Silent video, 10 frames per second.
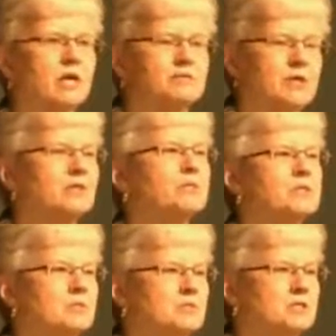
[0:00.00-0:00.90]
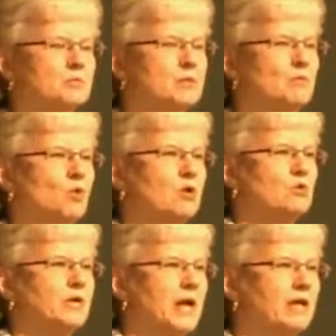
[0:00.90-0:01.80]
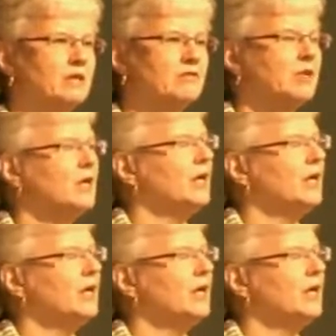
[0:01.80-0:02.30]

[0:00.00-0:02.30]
other businesses be more creative and